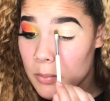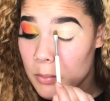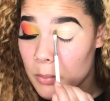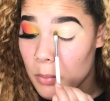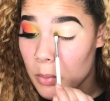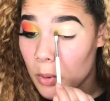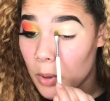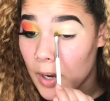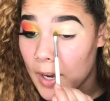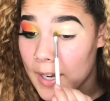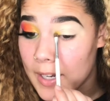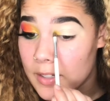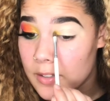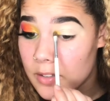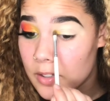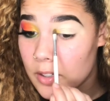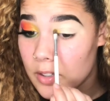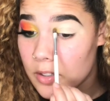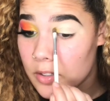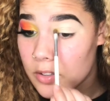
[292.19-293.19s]

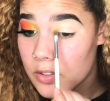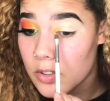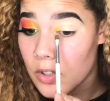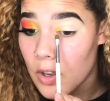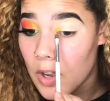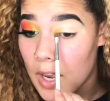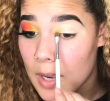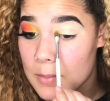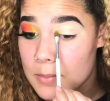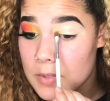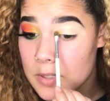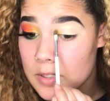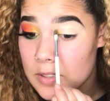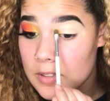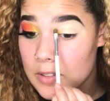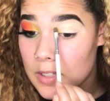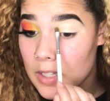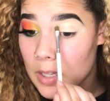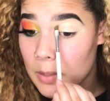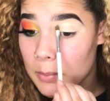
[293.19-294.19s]
bright, so I'm just
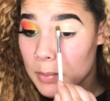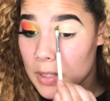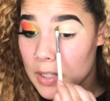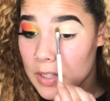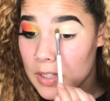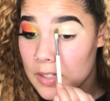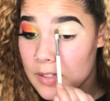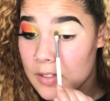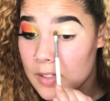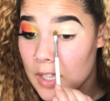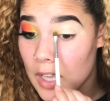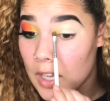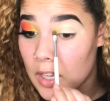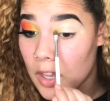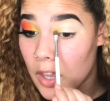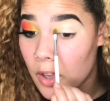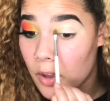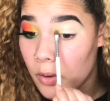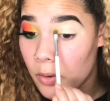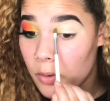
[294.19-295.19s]
stamping this
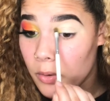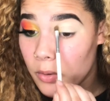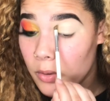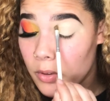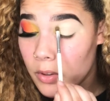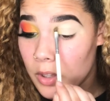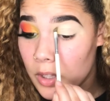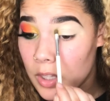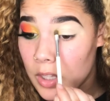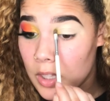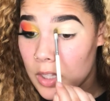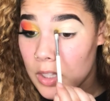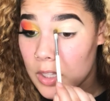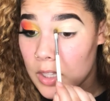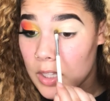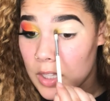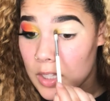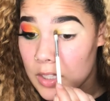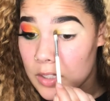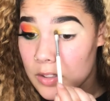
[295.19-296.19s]
yellow
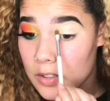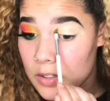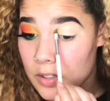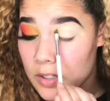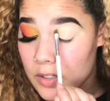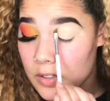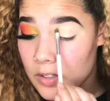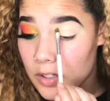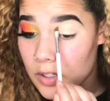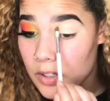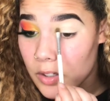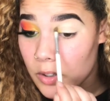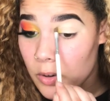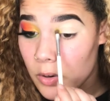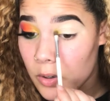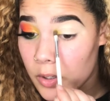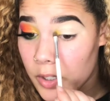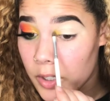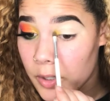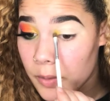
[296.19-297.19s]
into this inner
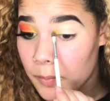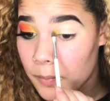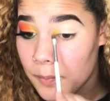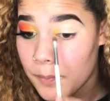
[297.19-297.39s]
corner,